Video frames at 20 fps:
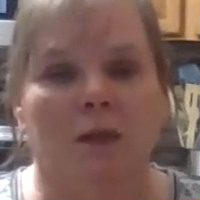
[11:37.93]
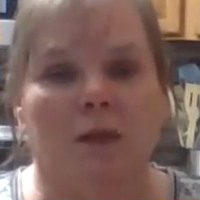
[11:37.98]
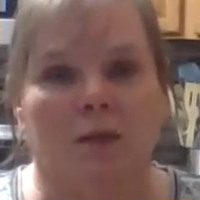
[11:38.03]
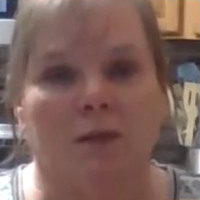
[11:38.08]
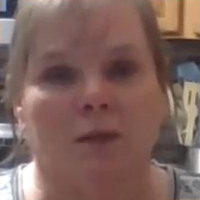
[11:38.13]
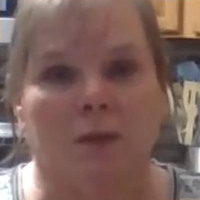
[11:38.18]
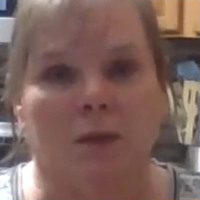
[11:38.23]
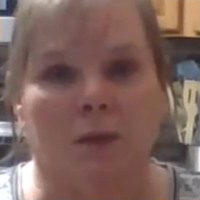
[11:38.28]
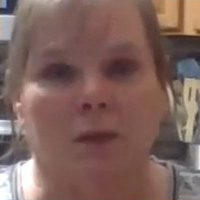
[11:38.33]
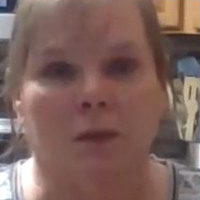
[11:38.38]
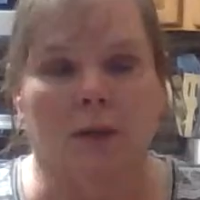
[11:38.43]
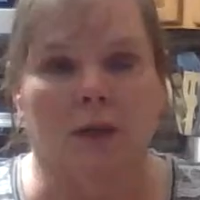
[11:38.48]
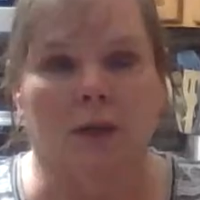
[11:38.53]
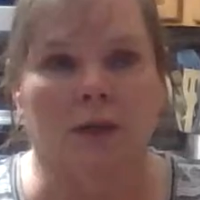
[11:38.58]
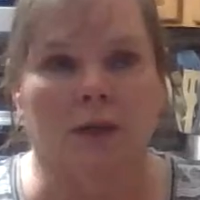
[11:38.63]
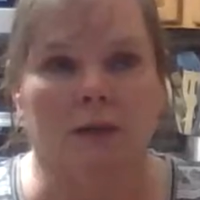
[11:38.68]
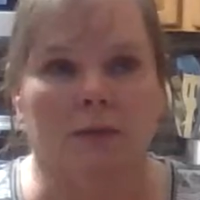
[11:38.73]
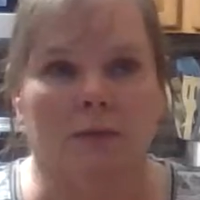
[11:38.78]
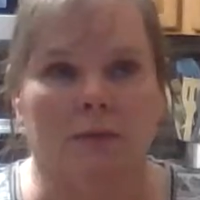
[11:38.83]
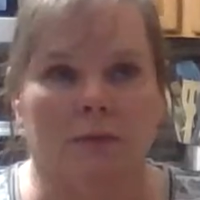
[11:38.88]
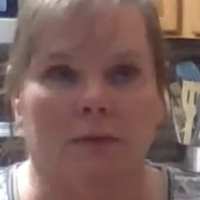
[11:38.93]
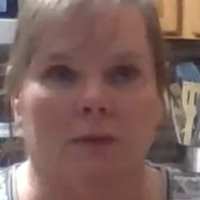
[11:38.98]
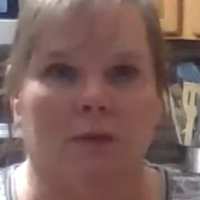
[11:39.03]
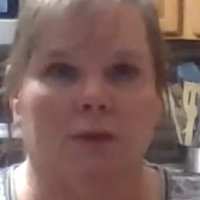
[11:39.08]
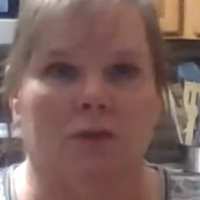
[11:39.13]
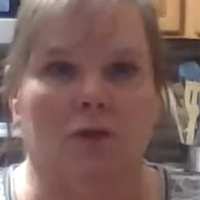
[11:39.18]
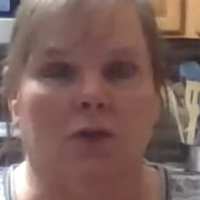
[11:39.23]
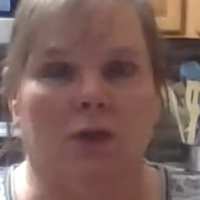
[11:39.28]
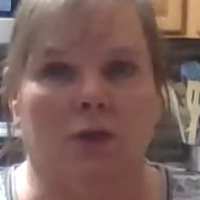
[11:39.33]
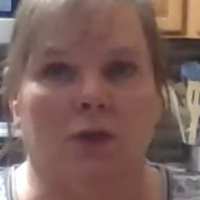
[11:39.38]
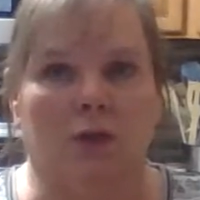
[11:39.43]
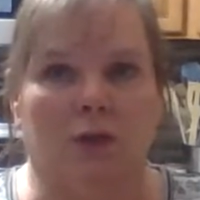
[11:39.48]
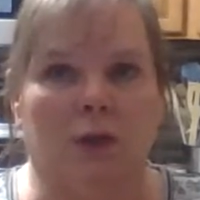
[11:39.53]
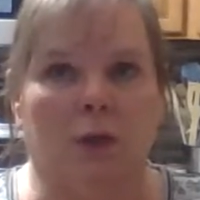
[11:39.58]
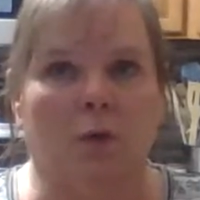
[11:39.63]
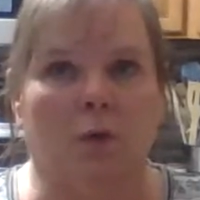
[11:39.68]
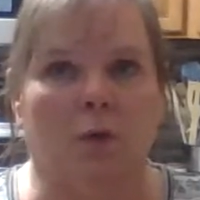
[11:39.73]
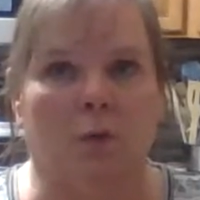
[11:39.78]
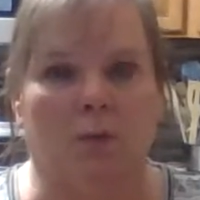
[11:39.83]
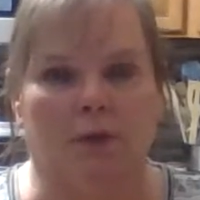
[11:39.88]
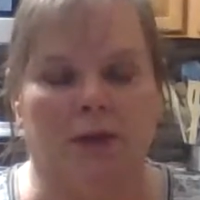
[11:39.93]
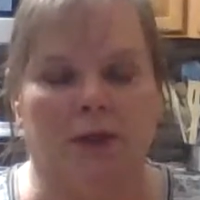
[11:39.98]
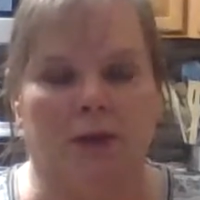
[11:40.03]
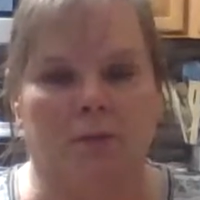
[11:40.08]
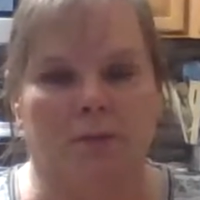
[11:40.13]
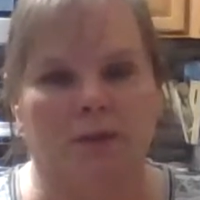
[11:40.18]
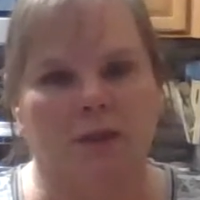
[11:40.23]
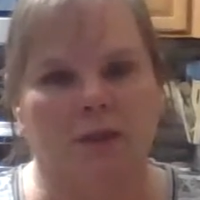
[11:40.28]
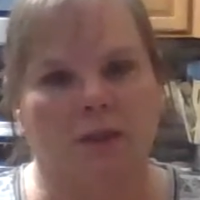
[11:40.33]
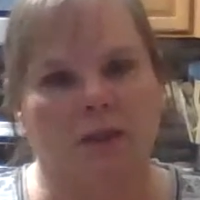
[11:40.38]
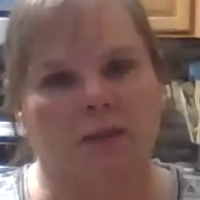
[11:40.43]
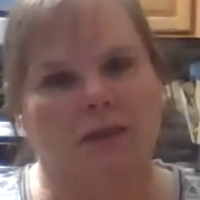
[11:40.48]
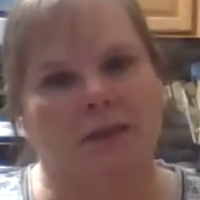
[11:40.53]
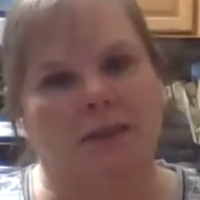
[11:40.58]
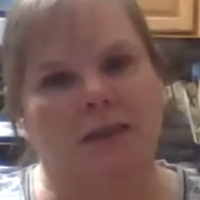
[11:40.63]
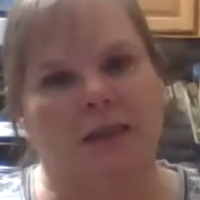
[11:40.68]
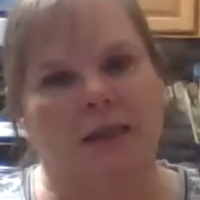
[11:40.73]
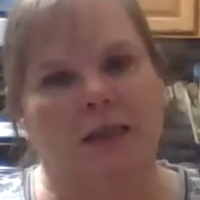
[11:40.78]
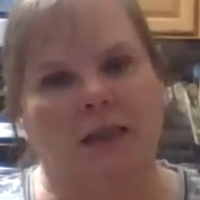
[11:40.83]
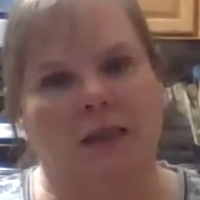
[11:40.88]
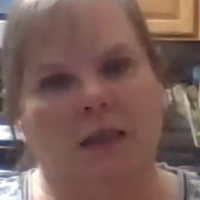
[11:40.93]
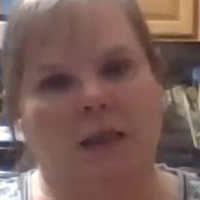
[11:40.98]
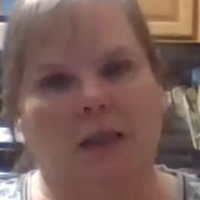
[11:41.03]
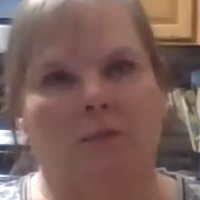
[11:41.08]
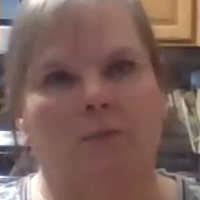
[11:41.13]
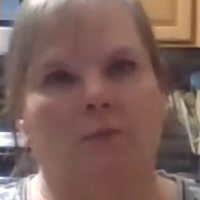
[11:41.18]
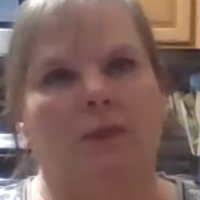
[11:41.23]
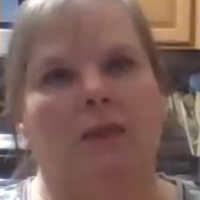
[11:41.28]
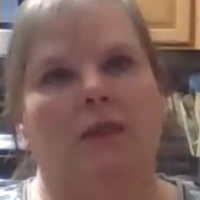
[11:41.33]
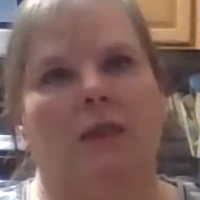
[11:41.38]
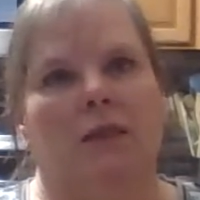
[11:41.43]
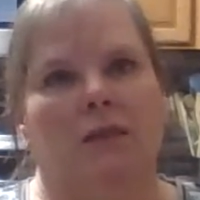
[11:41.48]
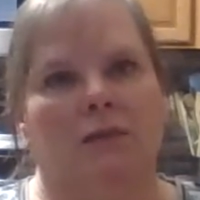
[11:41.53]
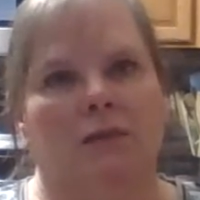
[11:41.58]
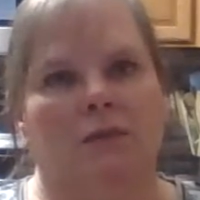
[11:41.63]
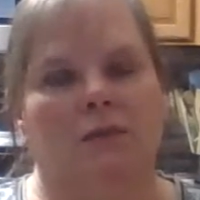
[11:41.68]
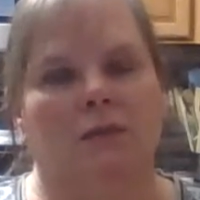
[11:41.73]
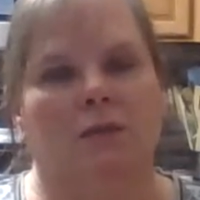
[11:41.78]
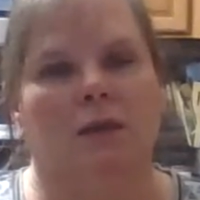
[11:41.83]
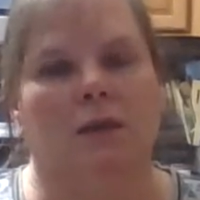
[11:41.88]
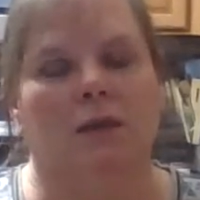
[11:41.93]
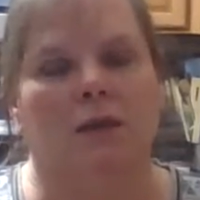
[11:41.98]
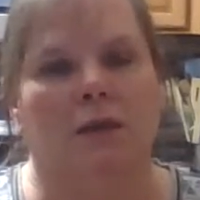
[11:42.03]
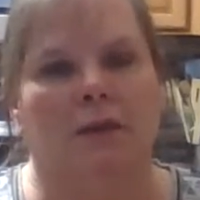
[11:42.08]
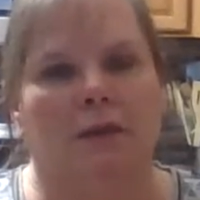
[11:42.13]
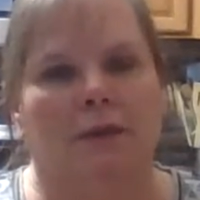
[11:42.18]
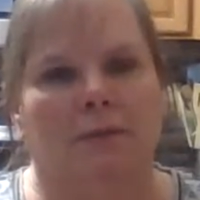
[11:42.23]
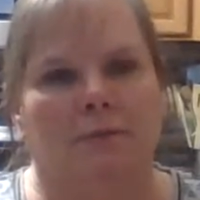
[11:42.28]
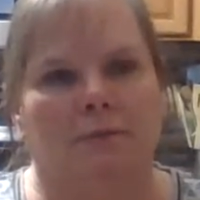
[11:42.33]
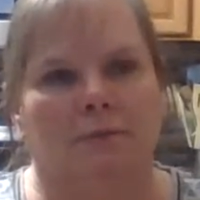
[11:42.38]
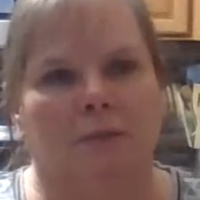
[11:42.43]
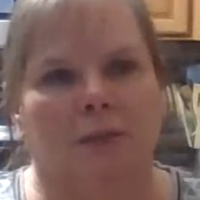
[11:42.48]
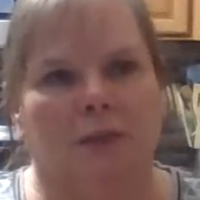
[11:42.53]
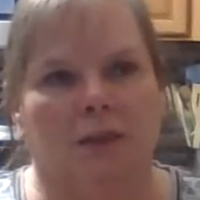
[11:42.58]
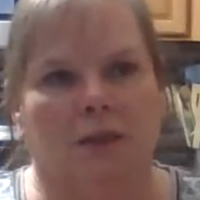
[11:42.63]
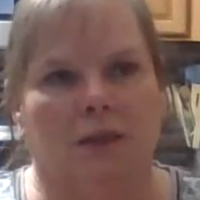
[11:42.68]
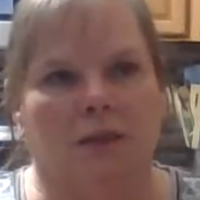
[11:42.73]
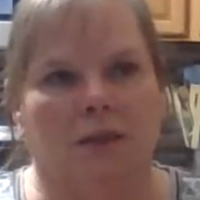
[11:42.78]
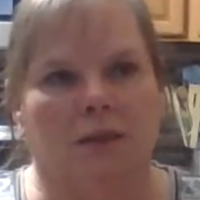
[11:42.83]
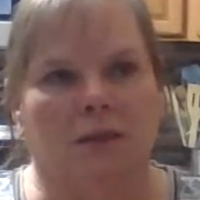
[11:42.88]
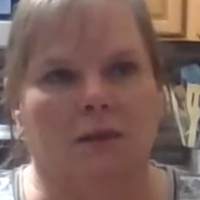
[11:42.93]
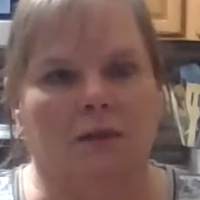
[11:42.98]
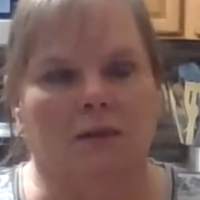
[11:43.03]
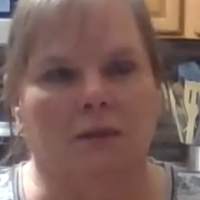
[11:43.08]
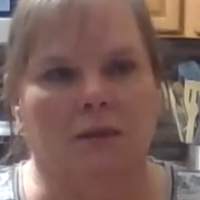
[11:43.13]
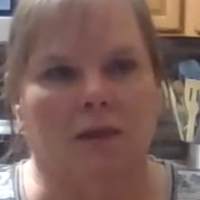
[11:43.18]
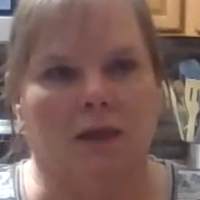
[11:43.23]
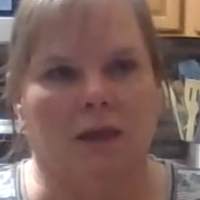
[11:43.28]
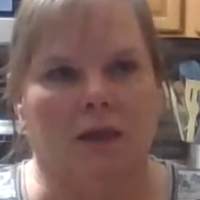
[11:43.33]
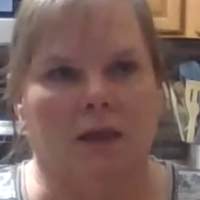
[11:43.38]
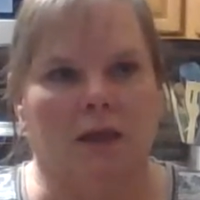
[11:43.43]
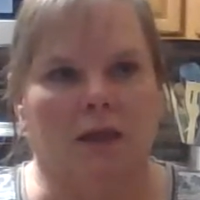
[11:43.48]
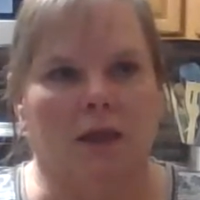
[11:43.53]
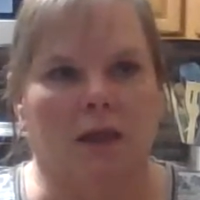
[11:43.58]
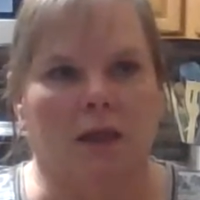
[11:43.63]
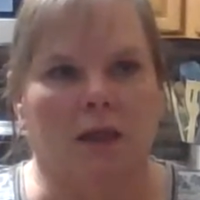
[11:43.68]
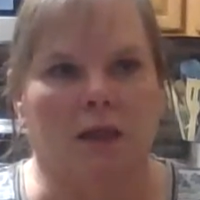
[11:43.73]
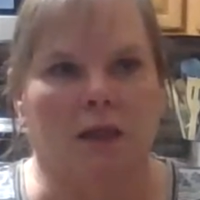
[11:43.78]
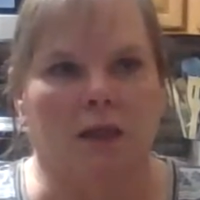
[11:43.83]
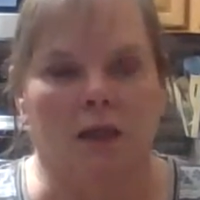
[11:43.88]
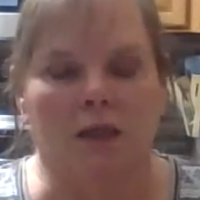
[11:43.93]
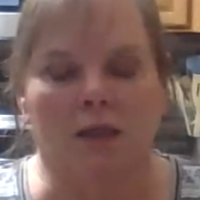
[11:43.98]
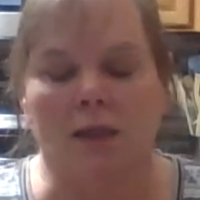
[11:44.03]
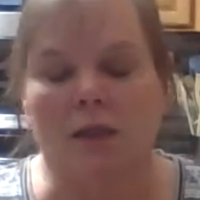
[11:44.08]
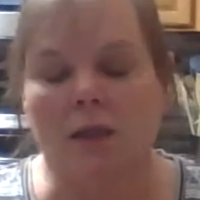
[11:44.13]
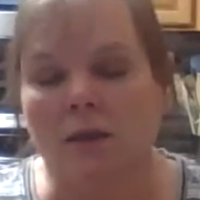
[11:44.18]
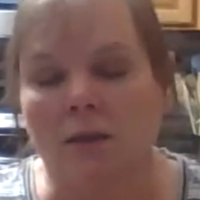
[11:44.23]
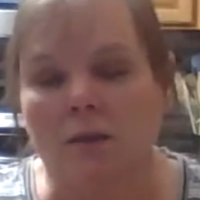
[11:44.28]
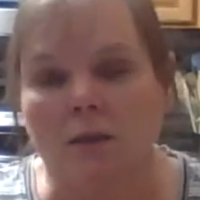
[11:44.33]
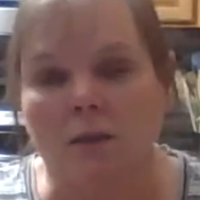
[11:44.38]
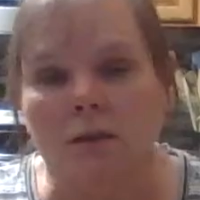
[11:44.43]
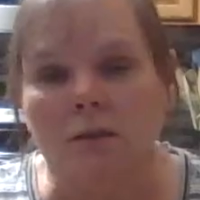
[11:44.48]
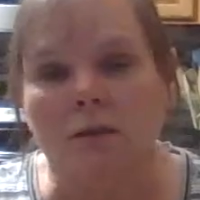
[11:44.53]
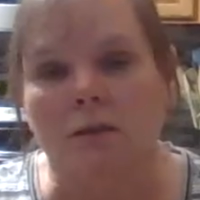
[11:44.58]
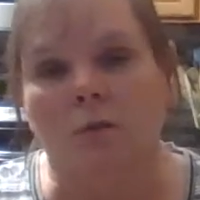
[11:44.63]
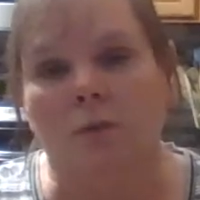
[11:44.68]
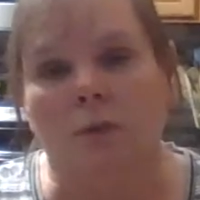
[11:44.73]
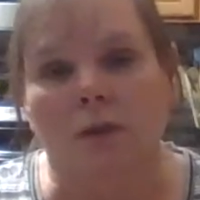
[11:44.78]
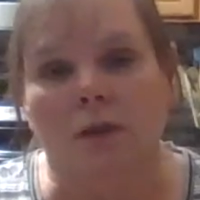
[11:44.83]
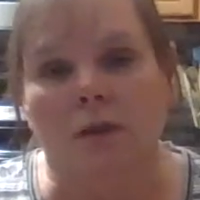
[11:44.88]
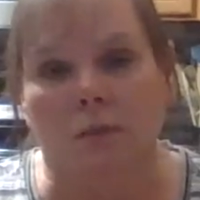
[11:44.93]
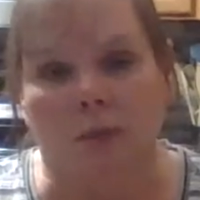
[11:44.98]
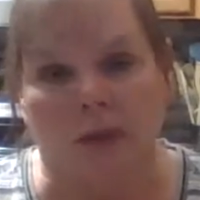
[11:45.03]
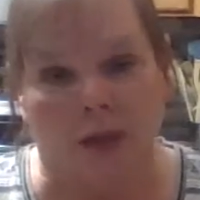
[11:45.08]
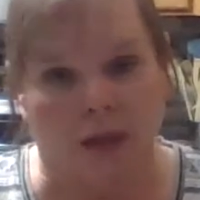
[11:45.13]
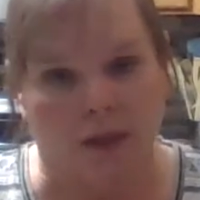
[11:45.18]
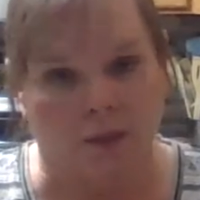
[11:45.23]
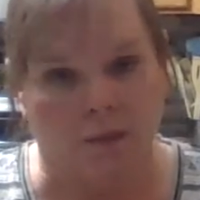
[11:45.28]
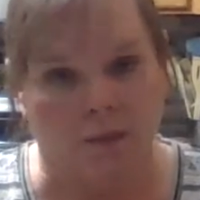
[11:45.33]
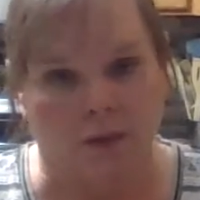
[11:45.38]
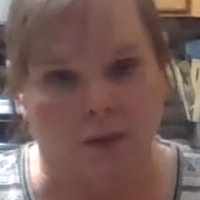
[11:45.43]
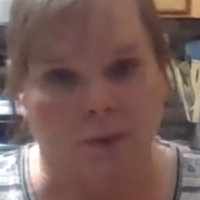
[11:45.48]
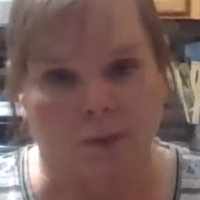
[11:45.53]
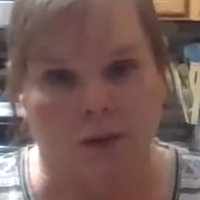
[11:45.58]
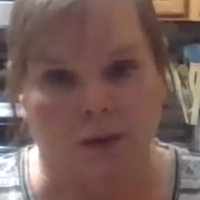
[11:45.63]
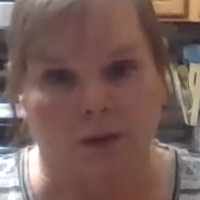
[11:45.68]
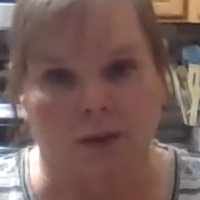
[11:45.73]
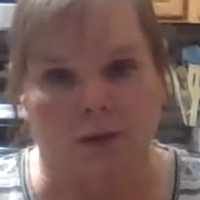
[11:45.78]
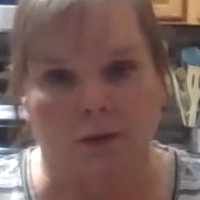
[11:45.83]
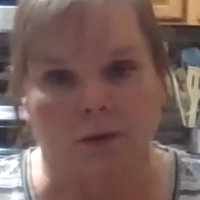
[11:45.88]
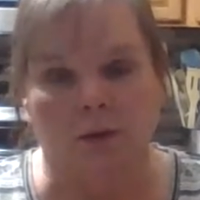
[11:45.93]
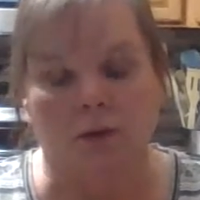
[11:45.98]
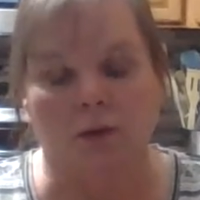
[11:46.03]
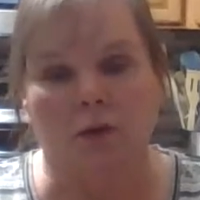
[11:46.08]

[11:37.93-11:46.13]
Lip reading: So I started incorporating potatoes again and bananas because I need assistance with my high blood pressure.